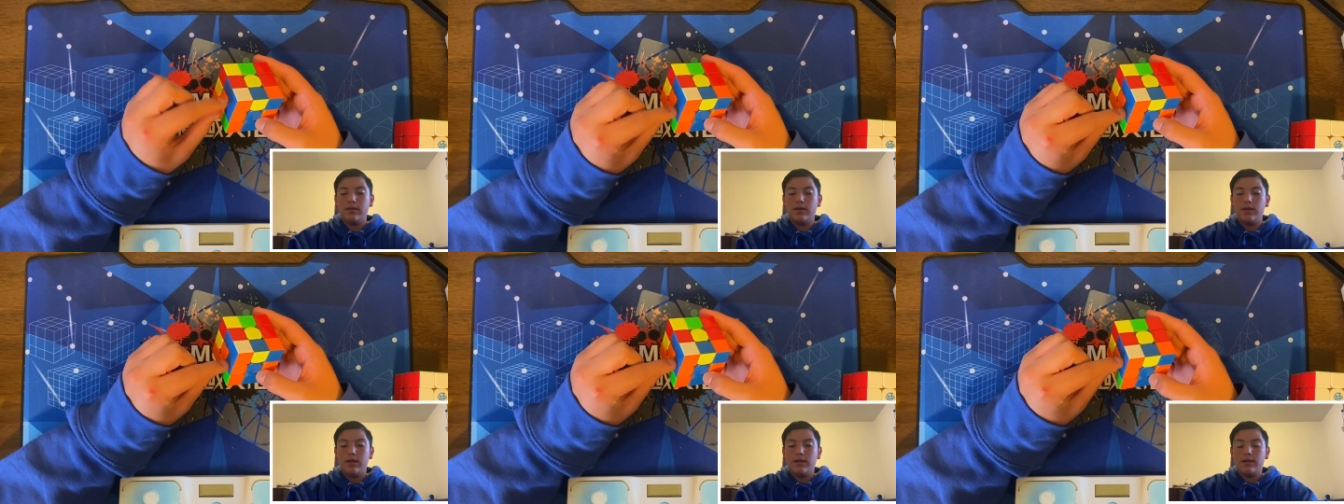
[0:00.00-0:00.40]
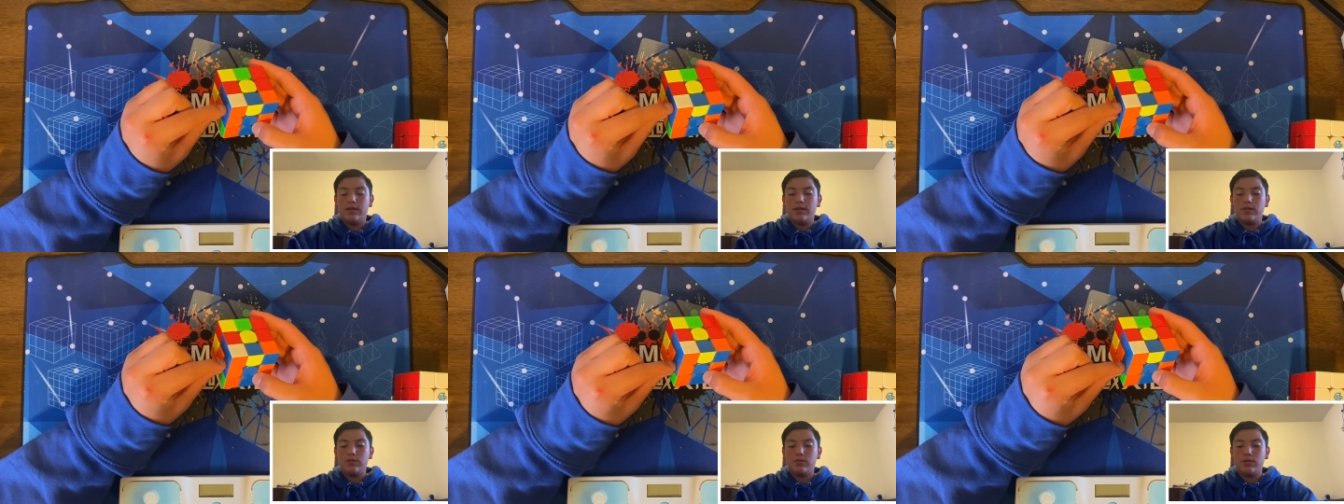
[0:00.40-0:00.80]
This
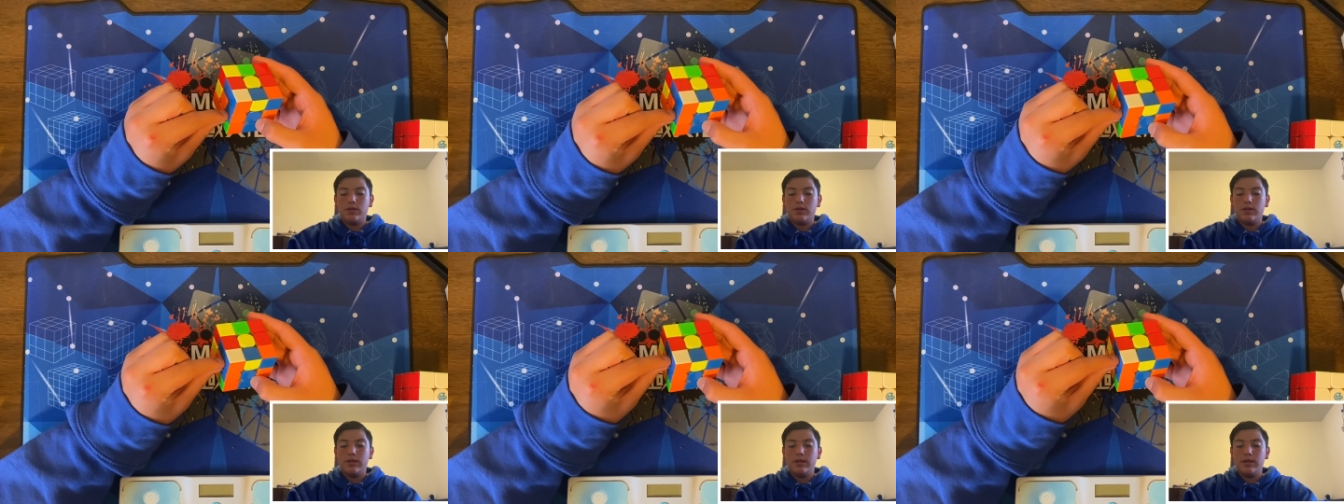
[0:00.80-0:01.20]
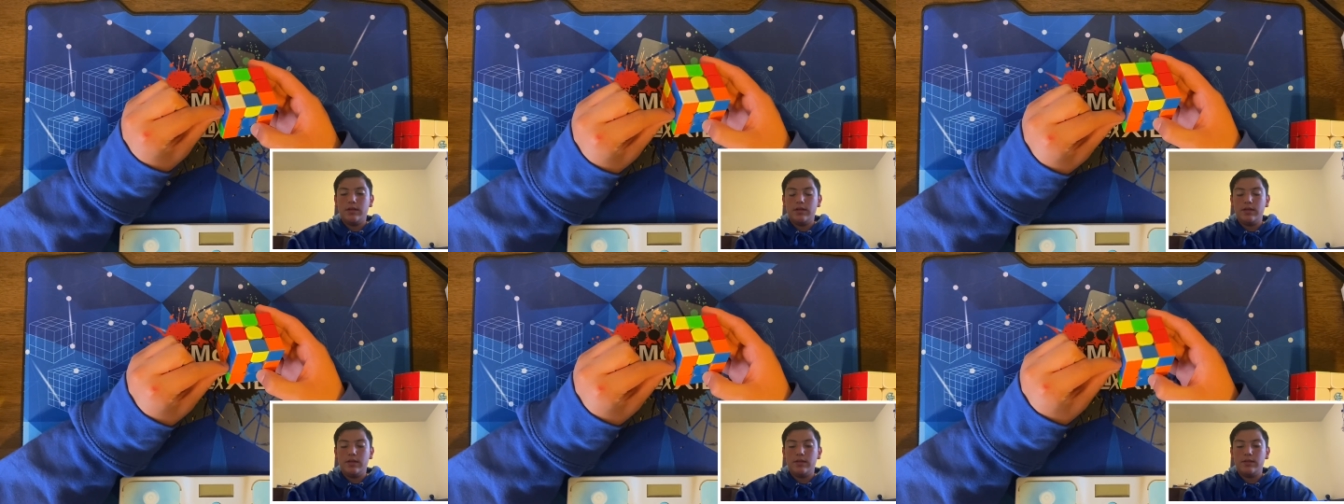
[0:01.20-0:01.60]
one
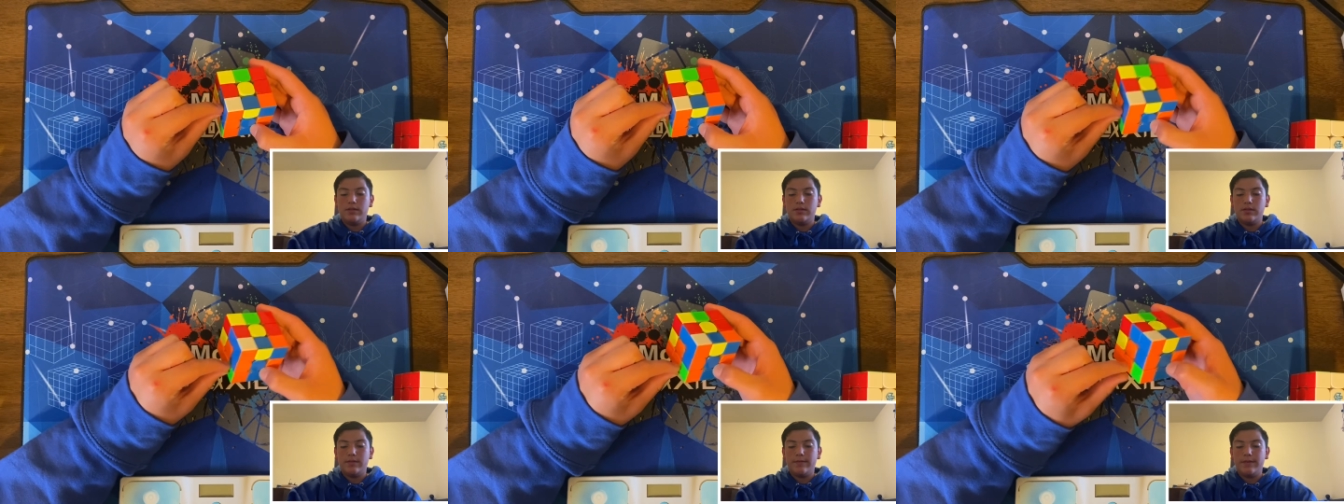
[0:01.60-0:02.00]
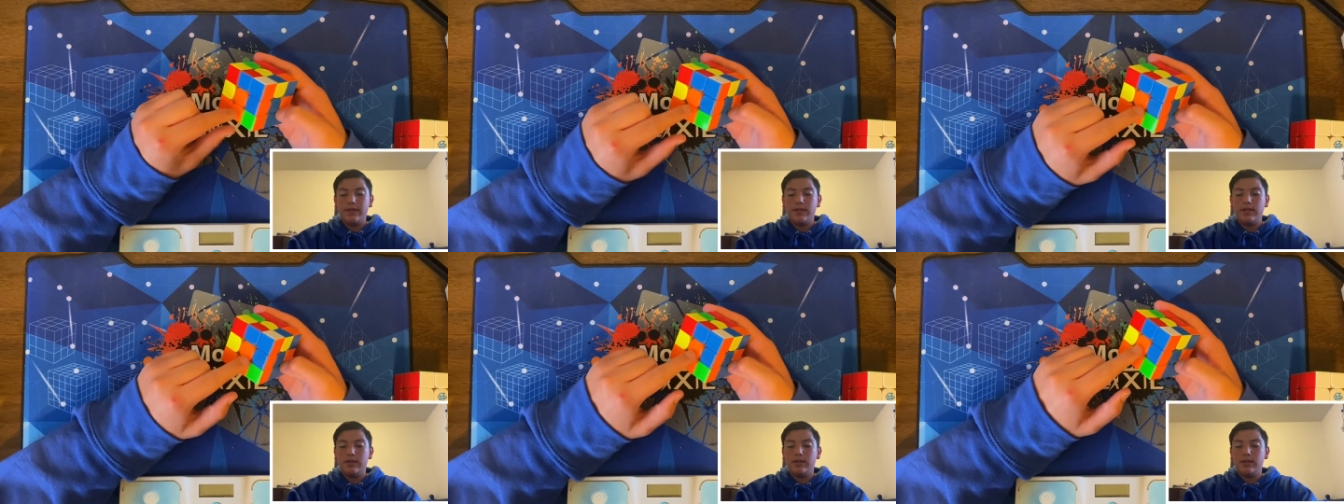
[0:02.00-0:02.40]
is
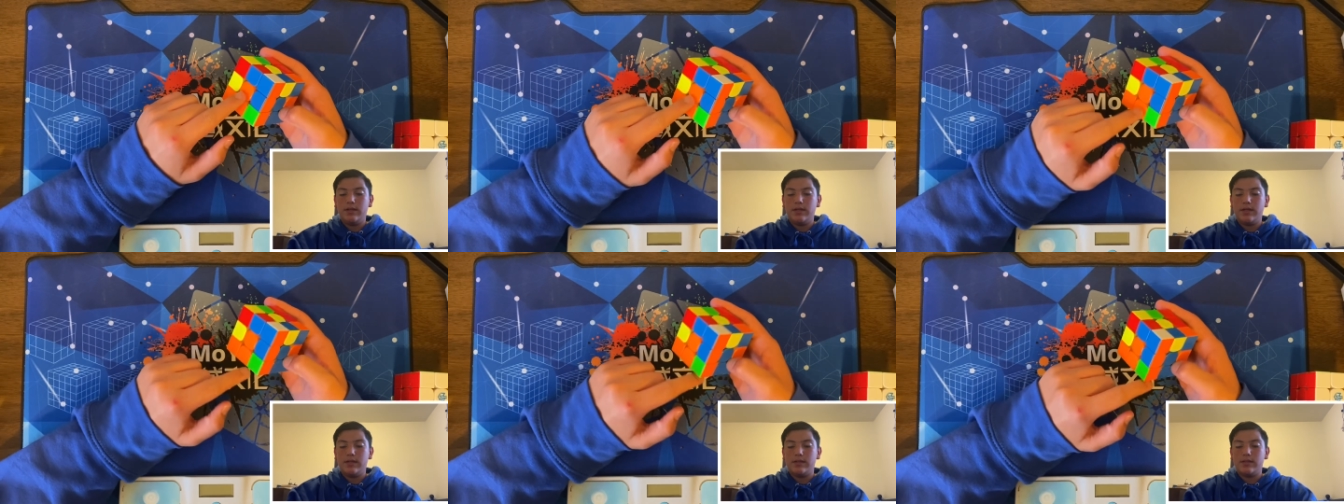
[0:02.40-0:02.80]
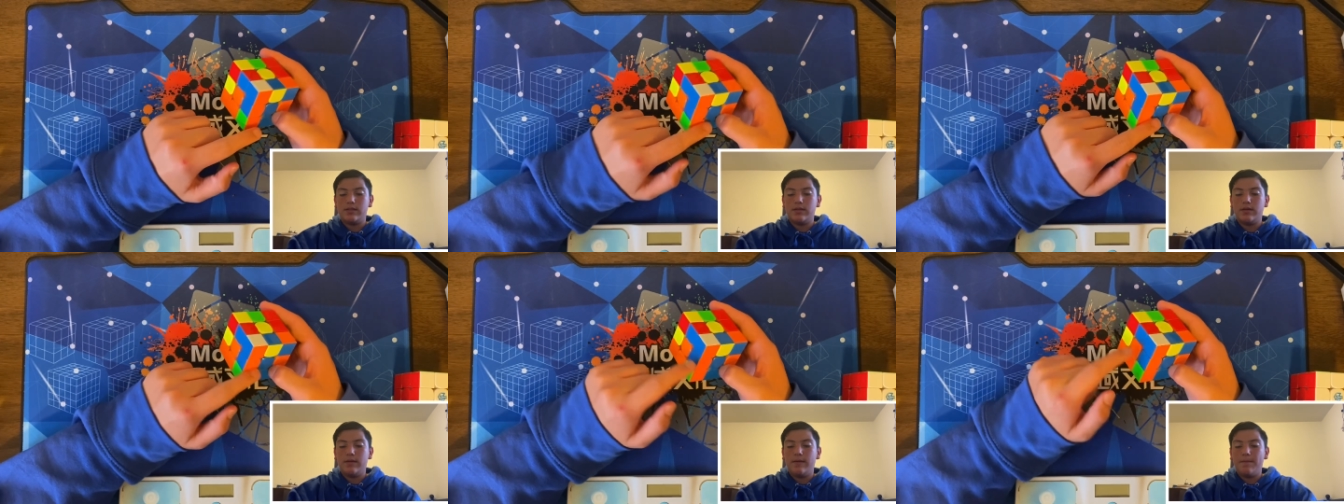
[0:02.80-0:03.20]
in its
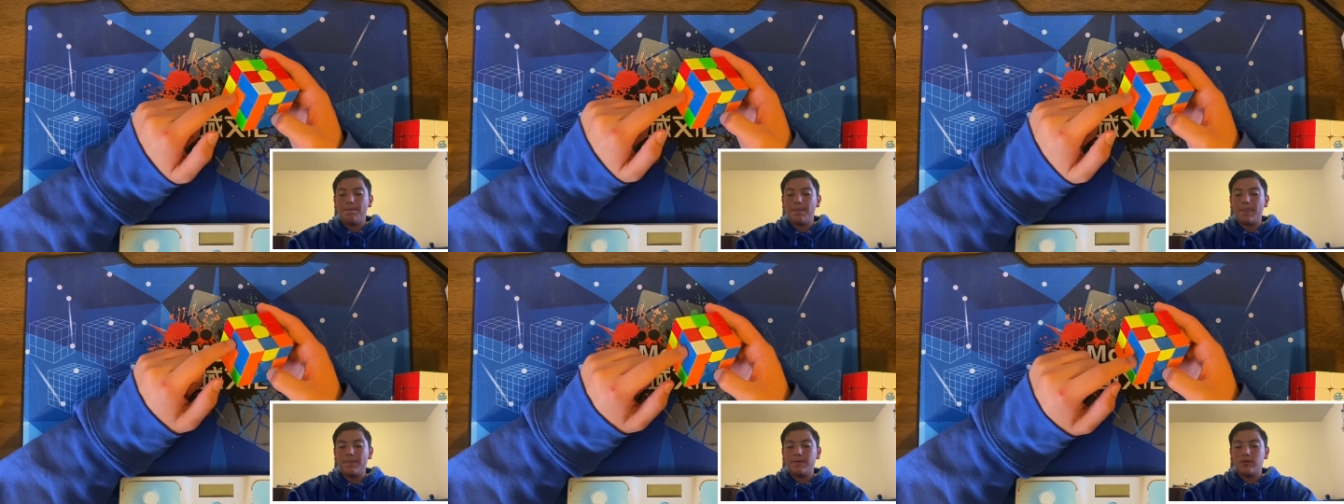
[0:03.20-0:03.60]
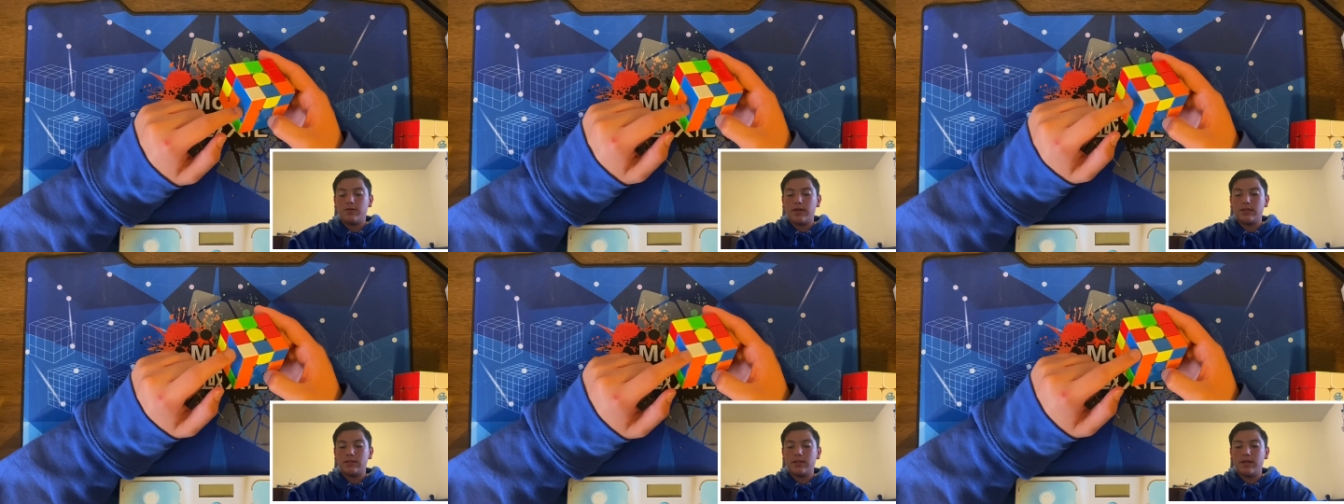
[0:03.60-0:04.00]
correct
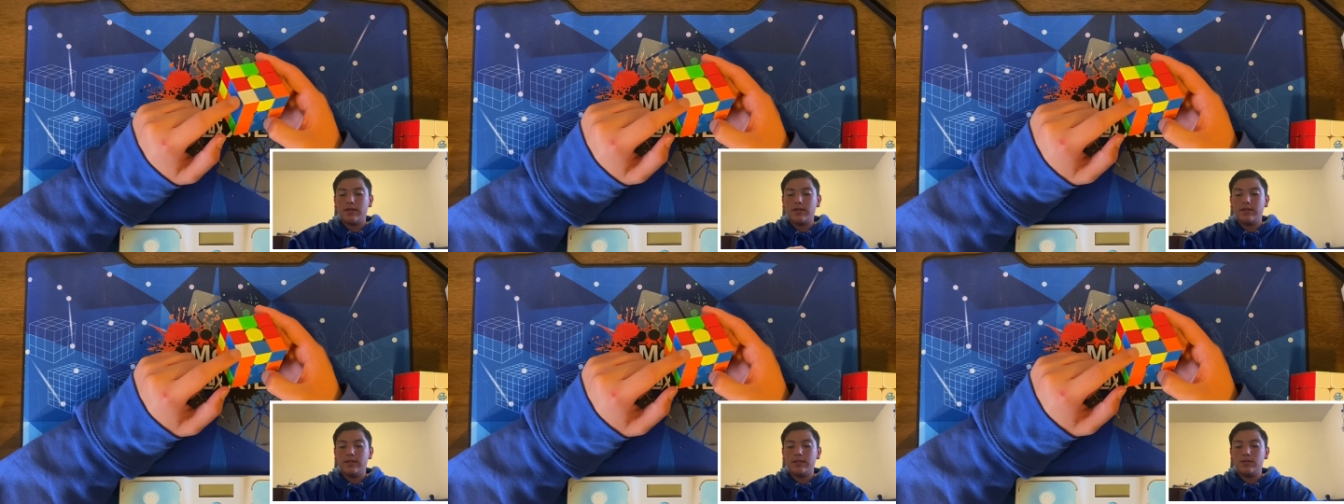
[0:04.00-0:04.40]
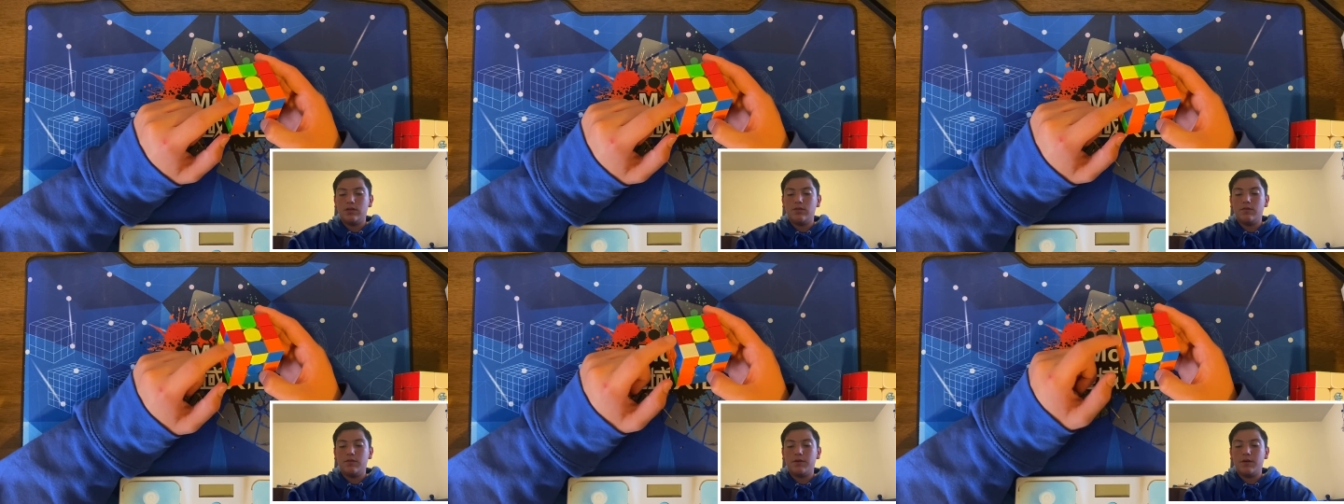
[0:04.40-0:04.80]
slot and it's over